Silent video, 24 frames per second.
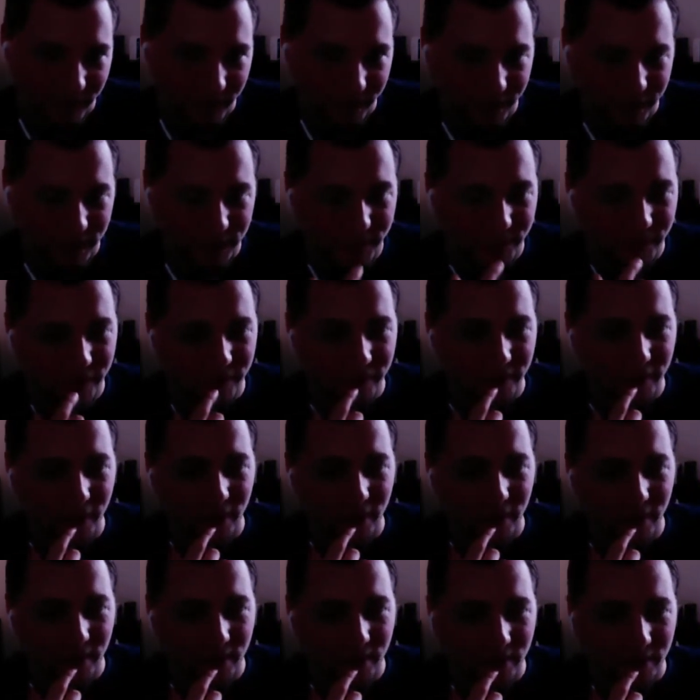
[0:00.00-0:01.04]
Gettysburg
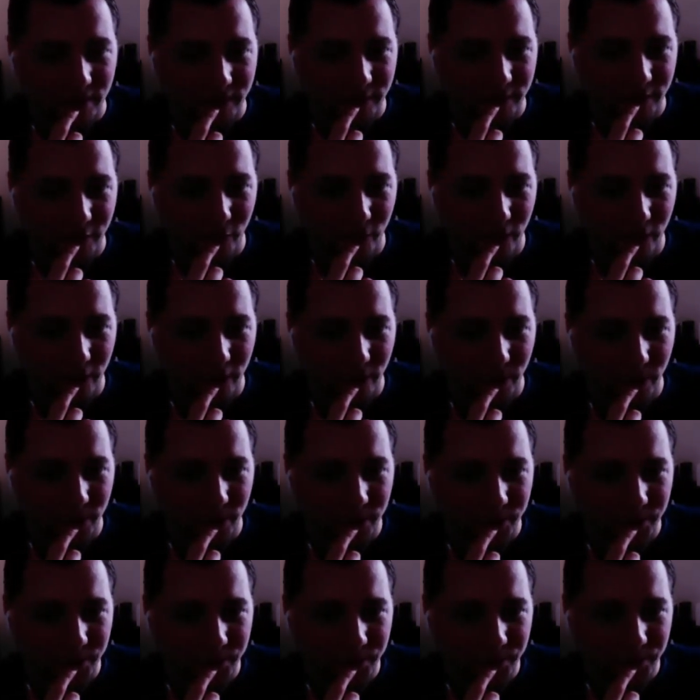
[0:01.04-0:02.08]
for
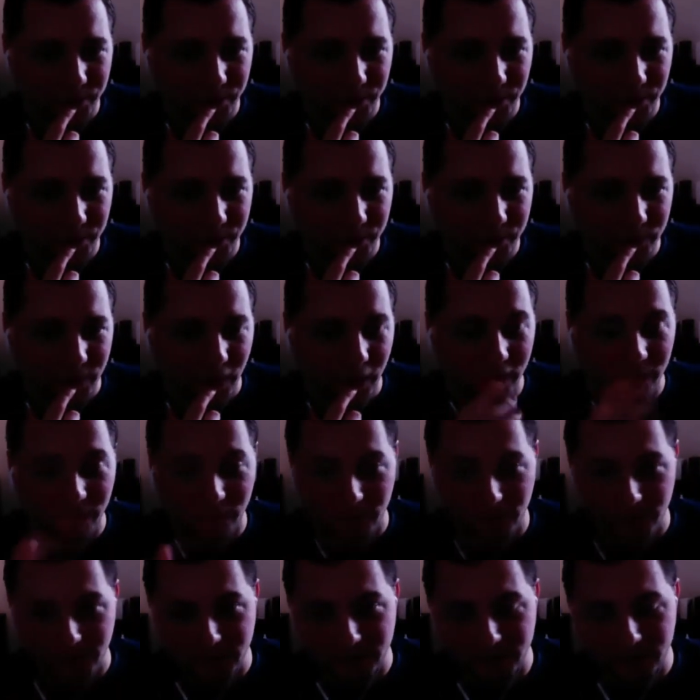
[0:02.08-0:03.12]

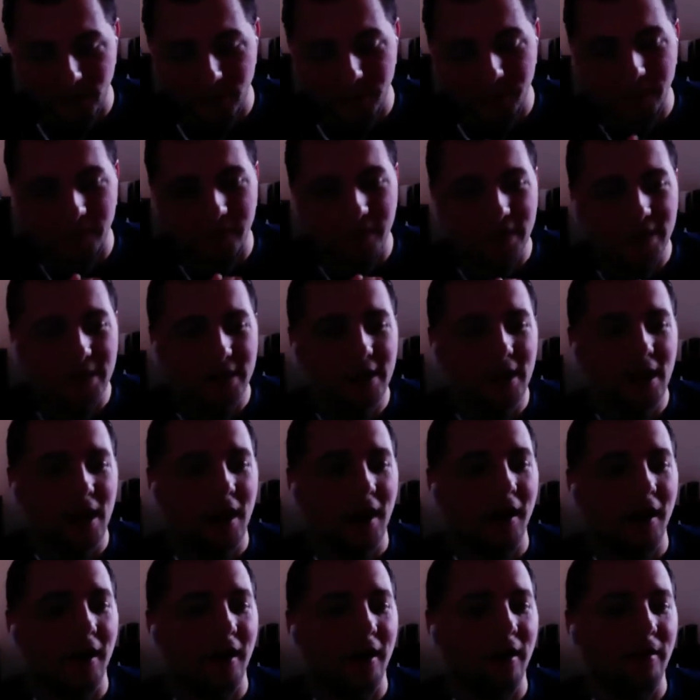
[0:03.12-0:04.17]
this summer.
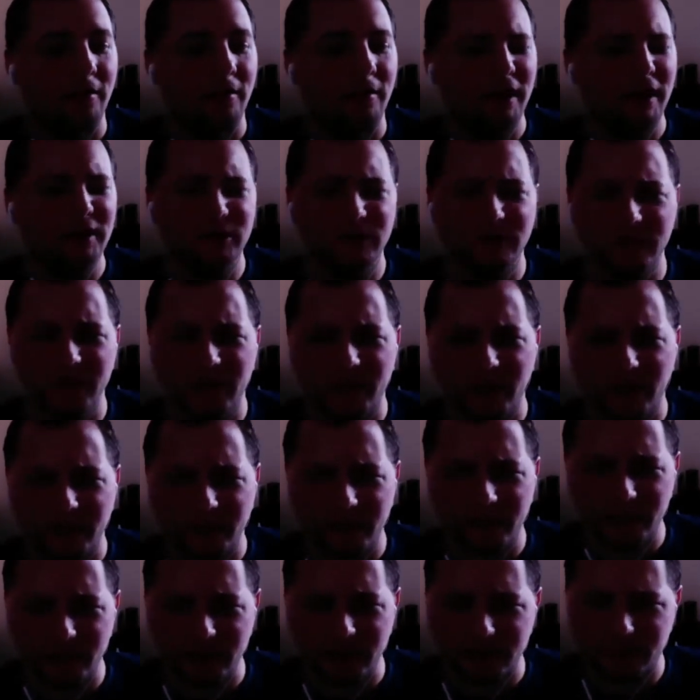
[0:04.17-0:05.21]
Actually, I
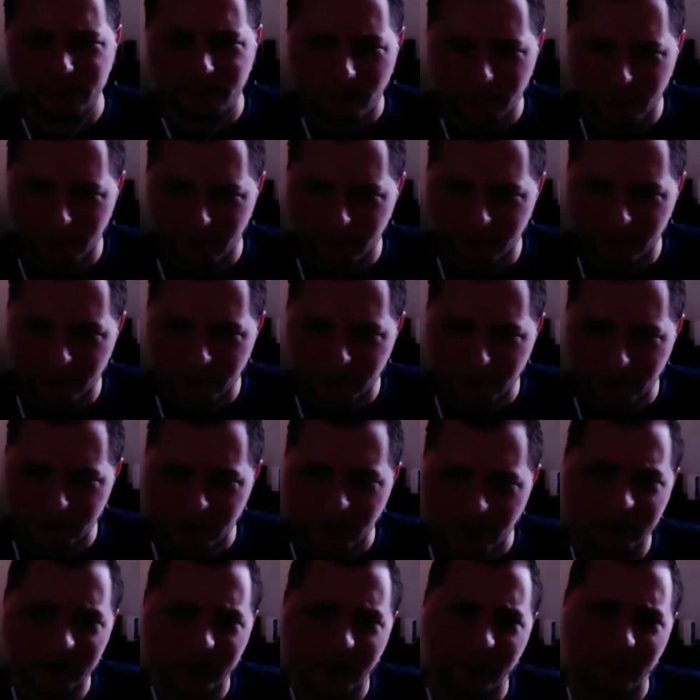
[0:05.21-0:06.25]
think it's probably you
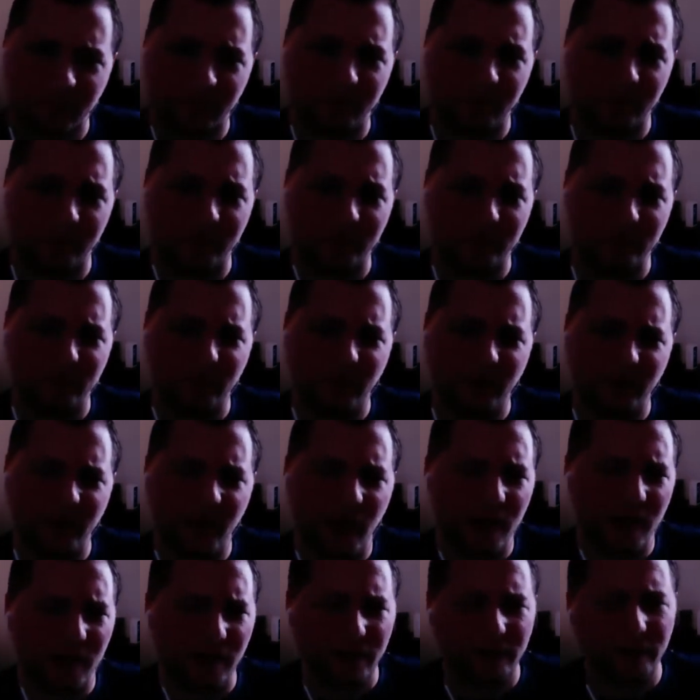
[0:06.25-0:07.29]
guys have
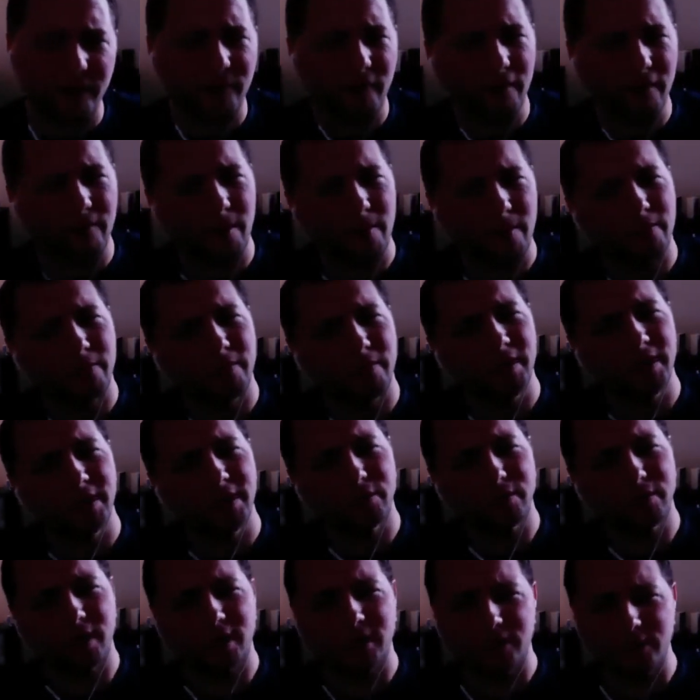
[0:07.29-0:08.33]
if I remember reading
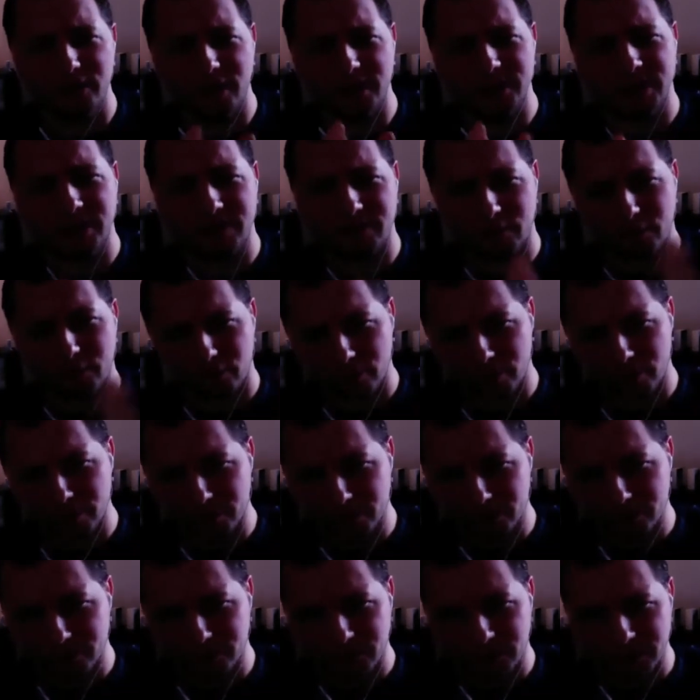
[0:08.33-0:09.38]
correctly, you guys have an
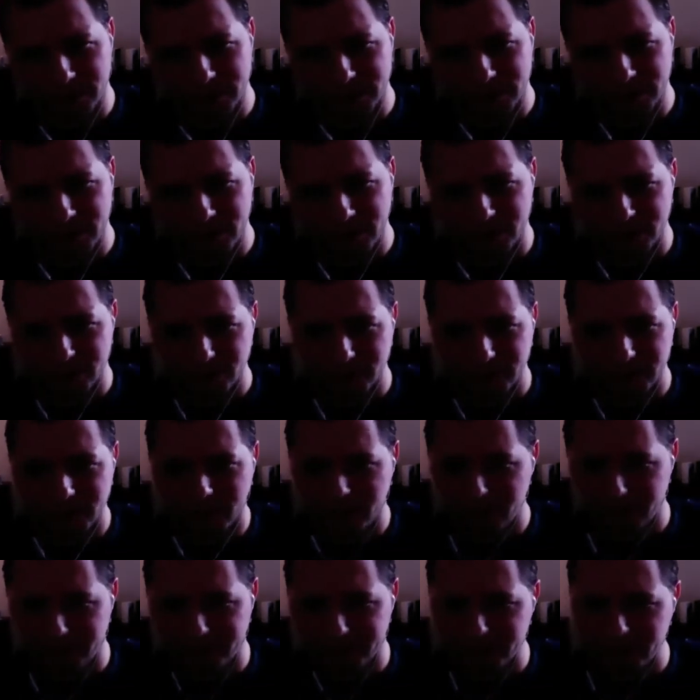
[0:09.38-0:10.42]
earlier release date. I think it's
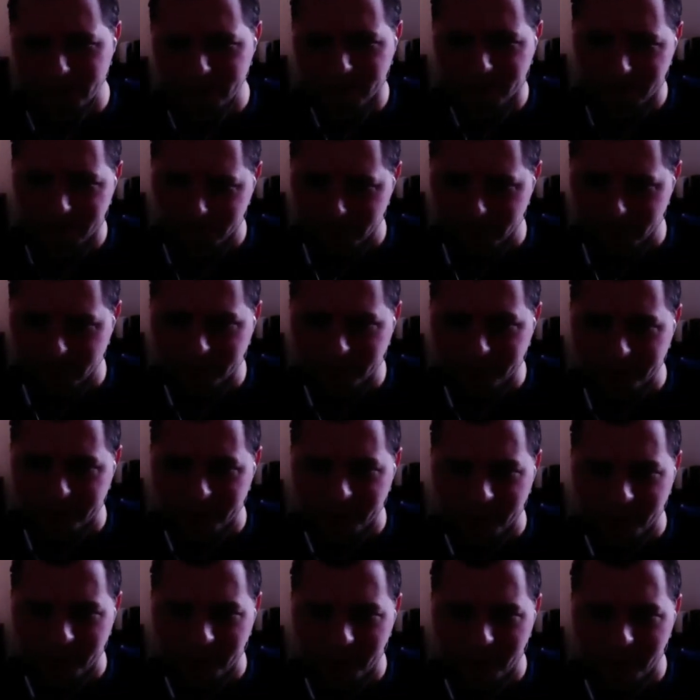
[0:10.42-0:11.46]
not even summer. I think it's earlier
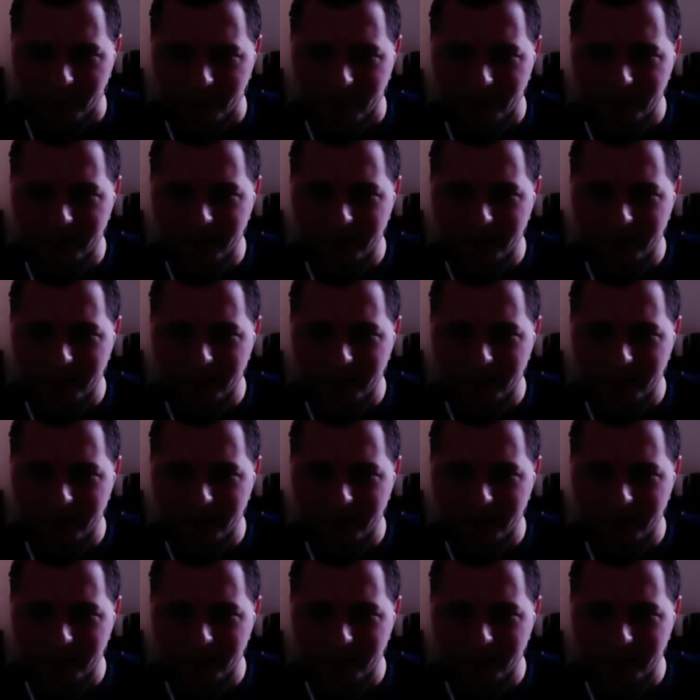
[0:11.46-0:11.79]
than that.